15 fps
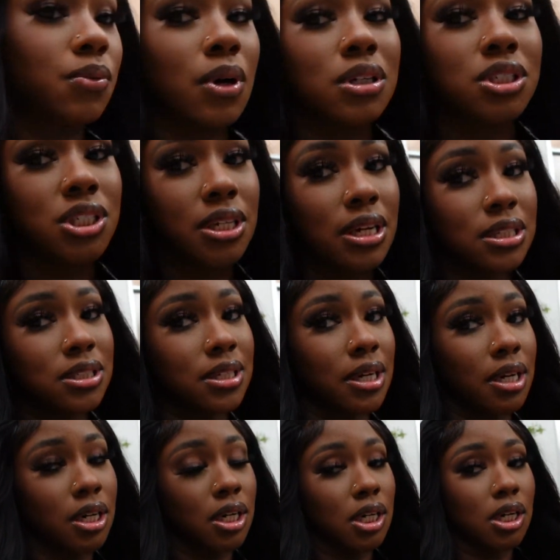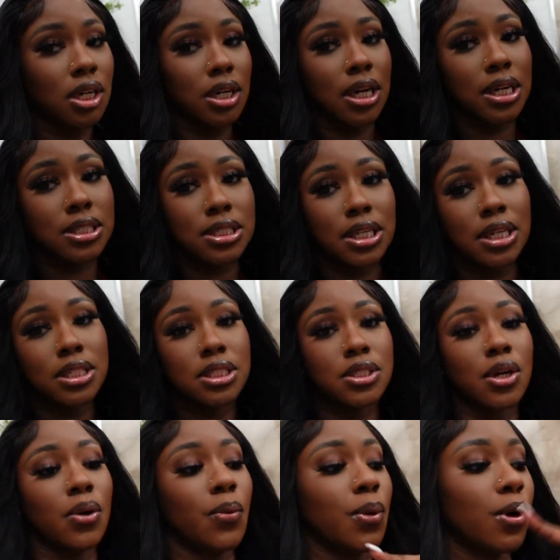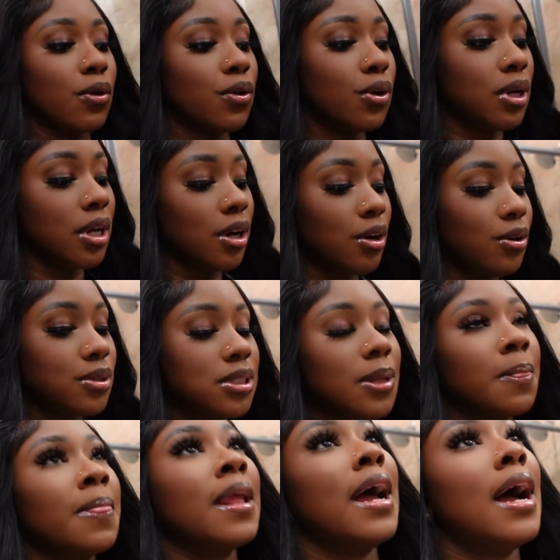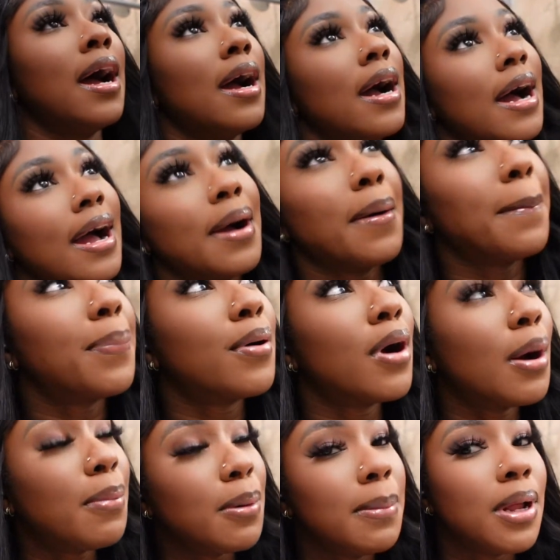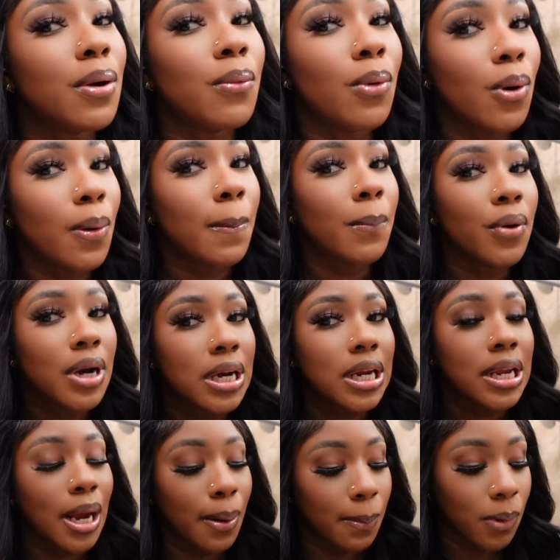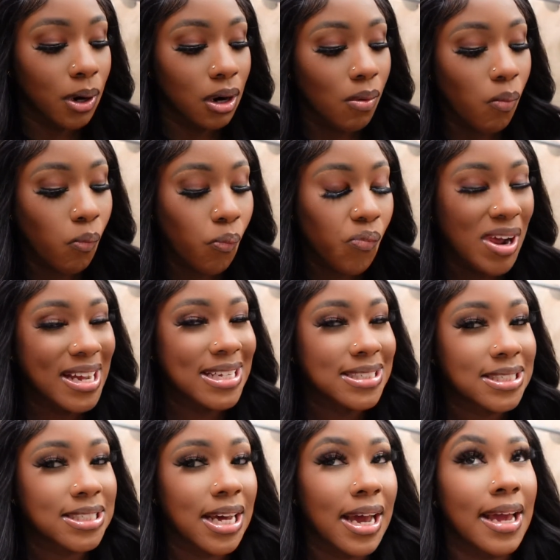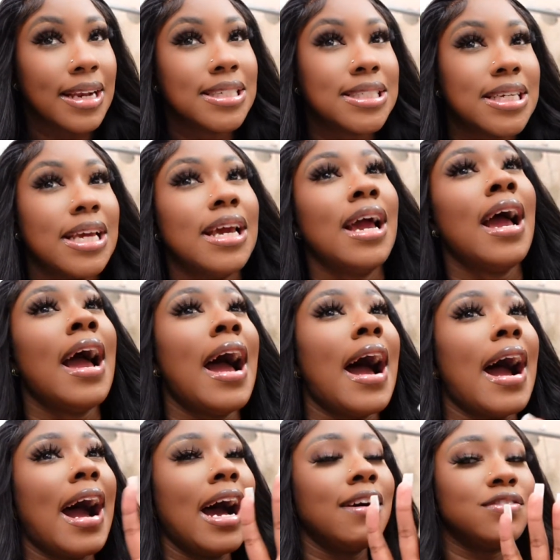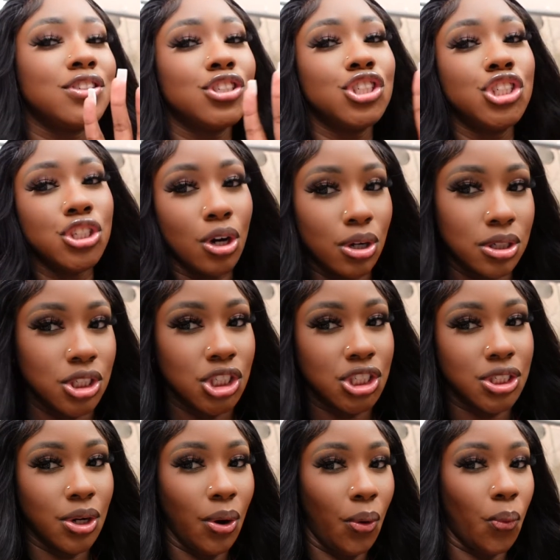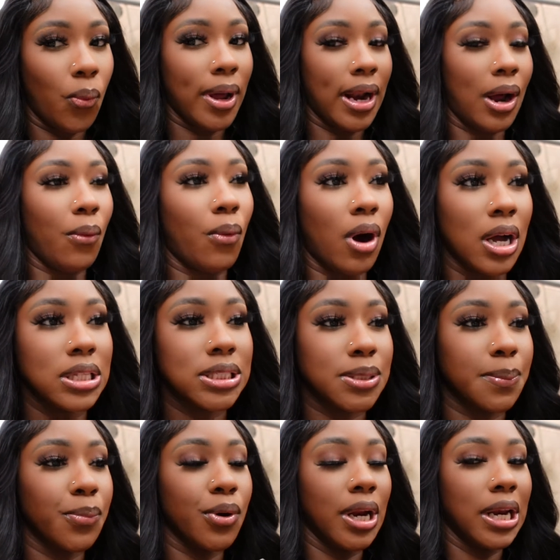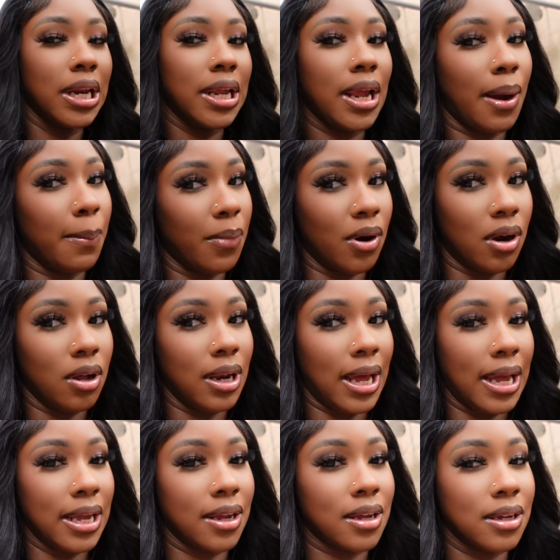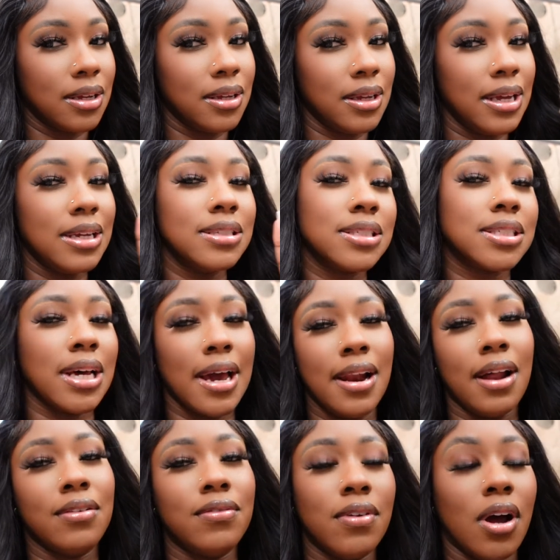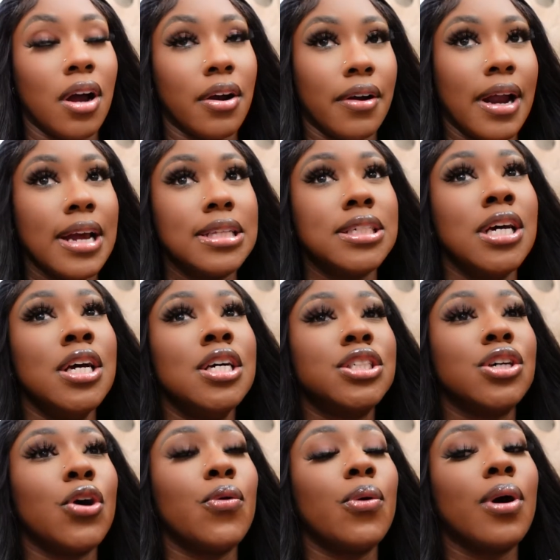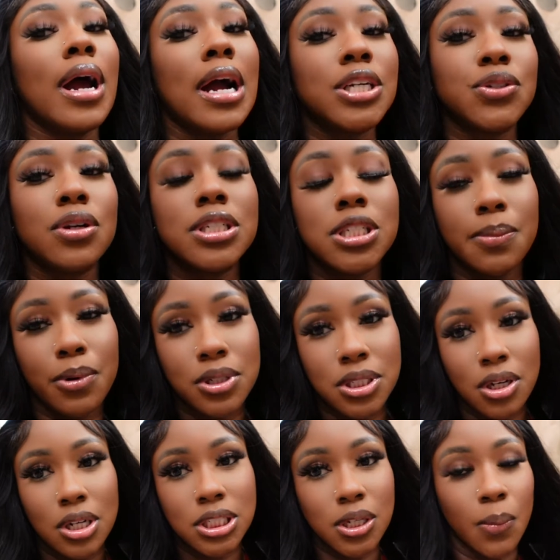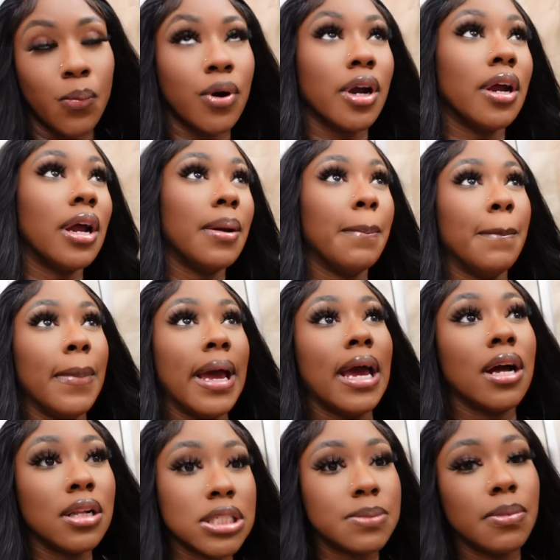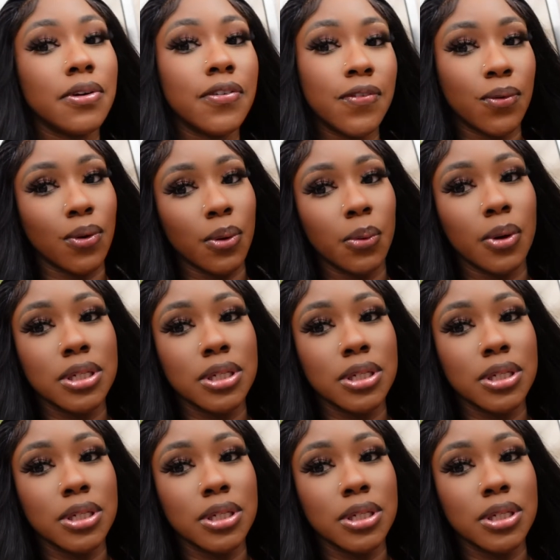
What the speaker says: Once she gets here, that's it. We're rolling out. Probably won't bring the camera inside. See, I have to judge when I want to bring the camera, like, inside and vlog, right? So we're actually supposed to go somewhere else before.